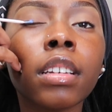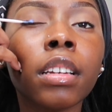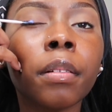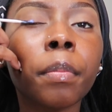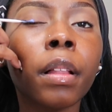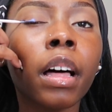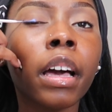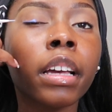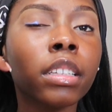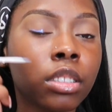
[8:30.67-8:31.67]
and
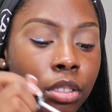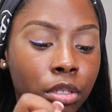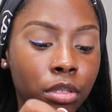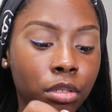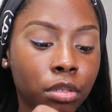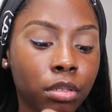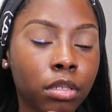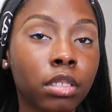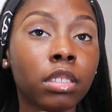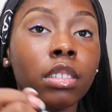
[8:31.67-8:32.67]
apply it to
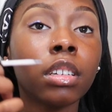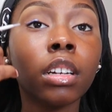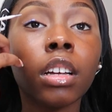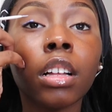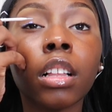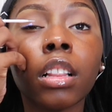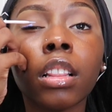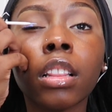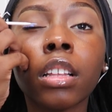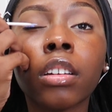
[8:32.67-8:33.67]

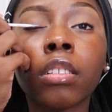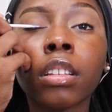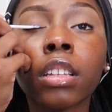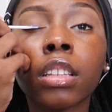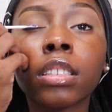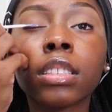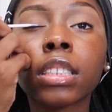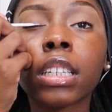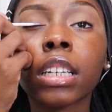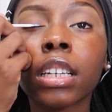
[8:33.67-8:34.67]
literally the
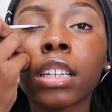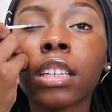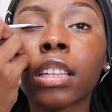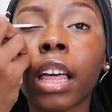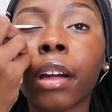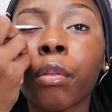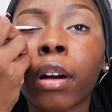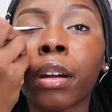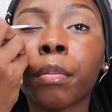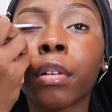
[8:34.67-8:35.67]
skin, like
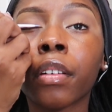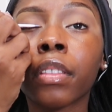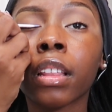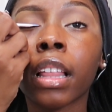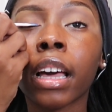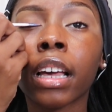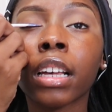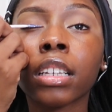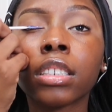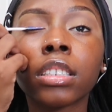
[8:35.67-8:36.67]
right above the
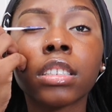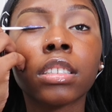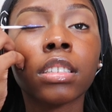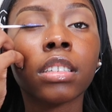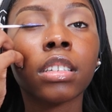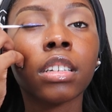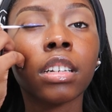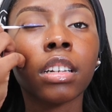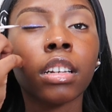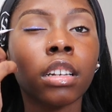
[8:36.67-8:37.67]
lash,
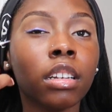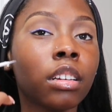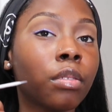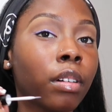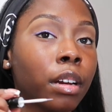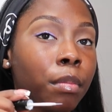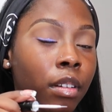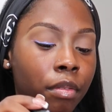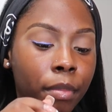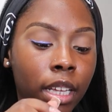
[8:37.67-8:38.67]
right
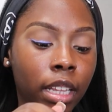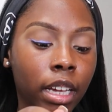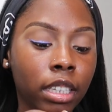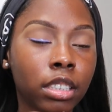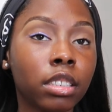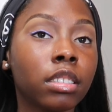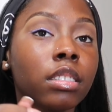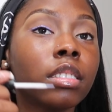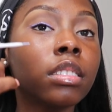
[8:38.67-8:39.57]
above my lashes.